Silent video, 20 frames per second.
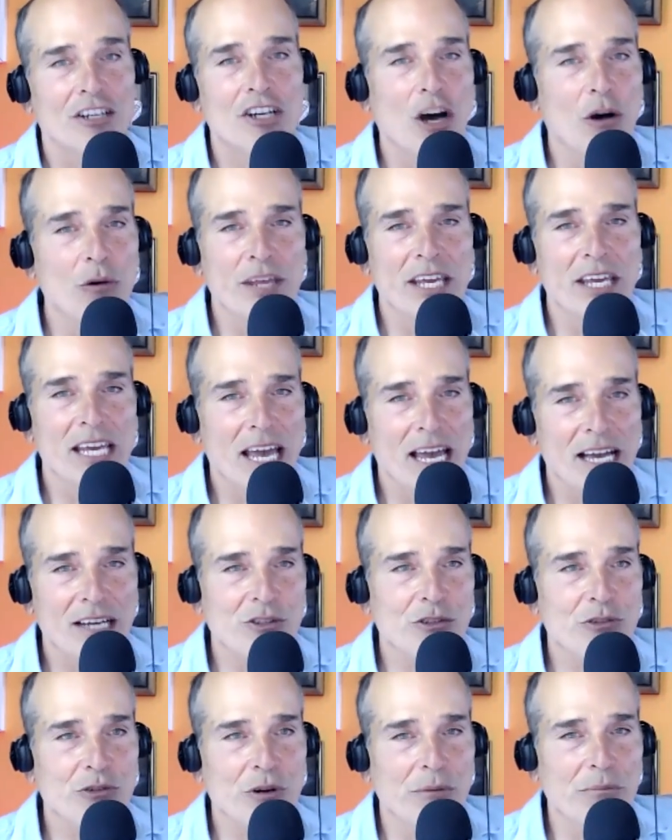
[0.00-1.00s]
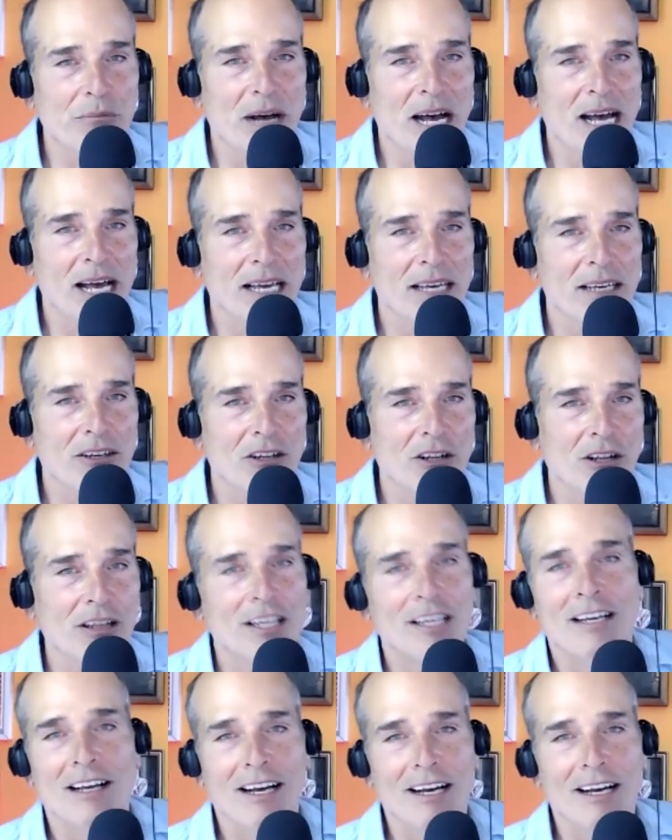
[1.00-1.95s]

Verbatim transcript: go the extra mile.